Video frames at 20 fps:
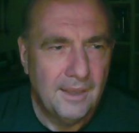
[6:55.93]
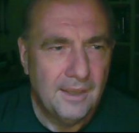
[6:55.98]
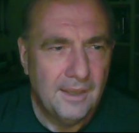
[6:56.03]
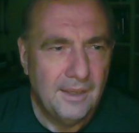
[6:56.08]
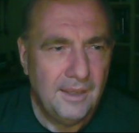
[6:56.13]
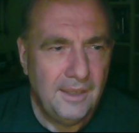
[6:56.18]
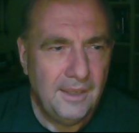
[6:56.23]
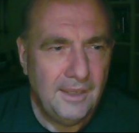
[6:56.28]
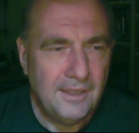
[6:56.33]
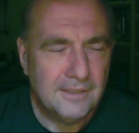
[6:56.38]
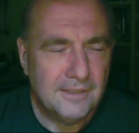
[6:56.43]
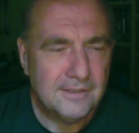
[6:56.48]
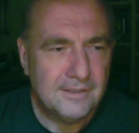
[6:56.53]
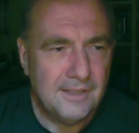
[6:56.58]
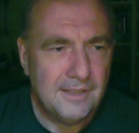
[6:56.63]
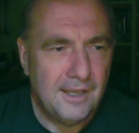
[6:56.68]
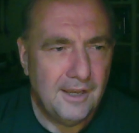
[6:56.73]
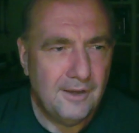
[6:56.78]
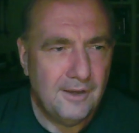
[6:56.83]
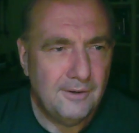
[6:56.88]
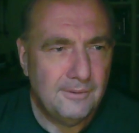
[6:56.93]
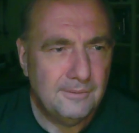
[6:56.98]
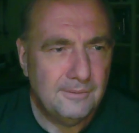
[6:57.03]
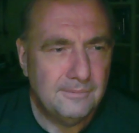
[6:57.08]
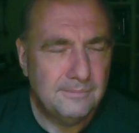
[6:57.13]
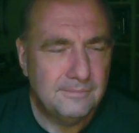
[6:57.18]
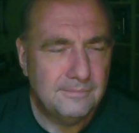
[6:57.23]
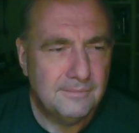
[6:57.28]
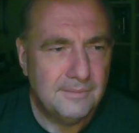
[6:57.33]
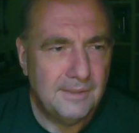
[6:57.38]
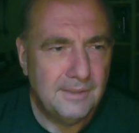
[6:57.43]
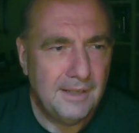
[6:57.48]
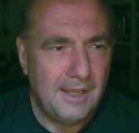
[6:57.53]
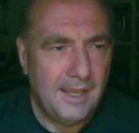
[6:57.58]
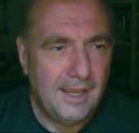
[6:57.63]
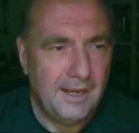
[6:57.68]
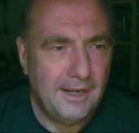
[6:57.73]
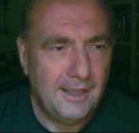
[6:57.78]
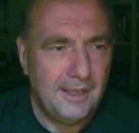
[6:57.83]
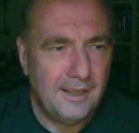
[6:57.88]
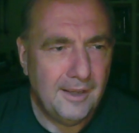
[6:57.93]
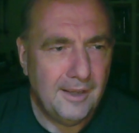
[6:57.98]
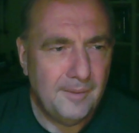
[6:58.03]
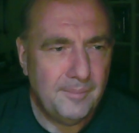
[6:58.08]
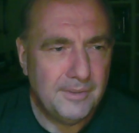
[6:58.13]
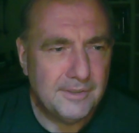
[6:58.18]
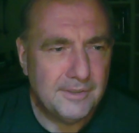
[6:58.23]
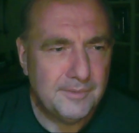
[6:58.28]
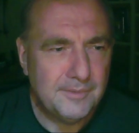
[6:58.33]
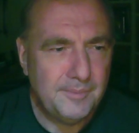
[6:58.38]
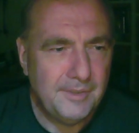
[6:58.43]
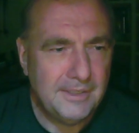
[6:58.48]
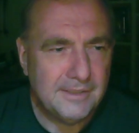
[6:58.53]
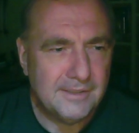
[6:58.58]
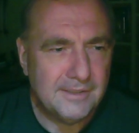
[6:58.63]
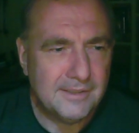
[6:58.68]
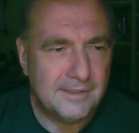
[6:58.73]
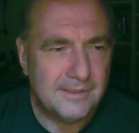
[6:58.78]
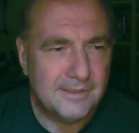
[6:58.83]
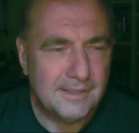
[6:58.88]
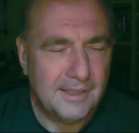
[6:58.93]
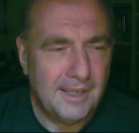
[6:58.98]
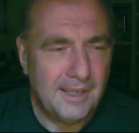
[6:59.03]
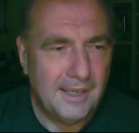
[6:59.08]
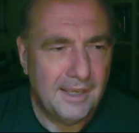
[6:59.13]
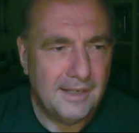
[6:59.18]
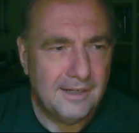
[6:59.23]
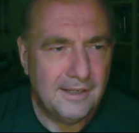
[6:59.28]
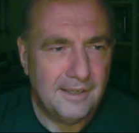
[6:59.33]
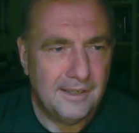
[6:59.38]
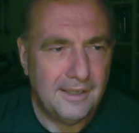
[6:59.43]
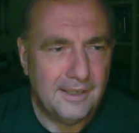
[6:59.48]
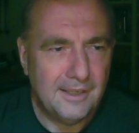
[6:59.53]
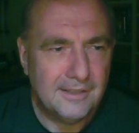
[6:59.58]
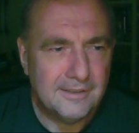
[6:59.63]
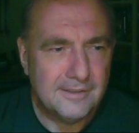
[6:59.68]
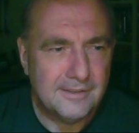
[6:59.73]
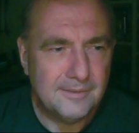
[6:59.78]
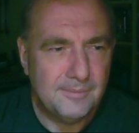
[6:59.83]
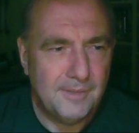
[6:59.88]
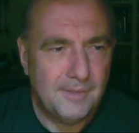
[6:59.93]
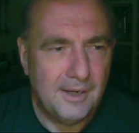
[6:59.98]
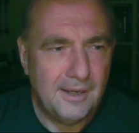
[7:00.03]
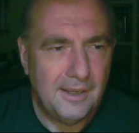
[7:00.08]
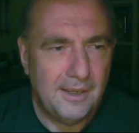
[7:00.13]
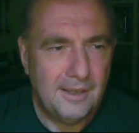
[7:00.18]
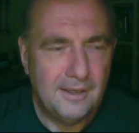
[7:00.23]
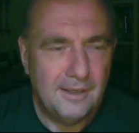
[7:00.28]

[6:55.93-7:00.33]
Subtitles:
He is now lining up his pieces again against my